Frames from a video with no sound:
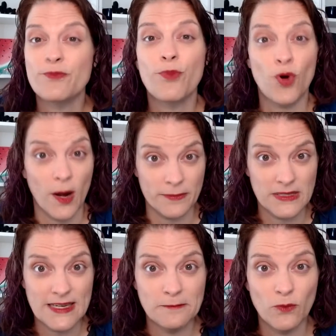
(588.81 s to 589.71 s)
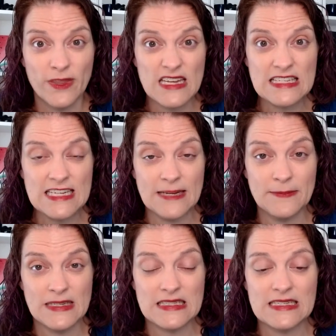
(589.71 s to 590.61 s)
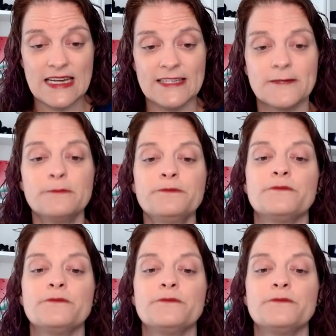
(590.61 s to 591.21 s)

promptly within 10 business days.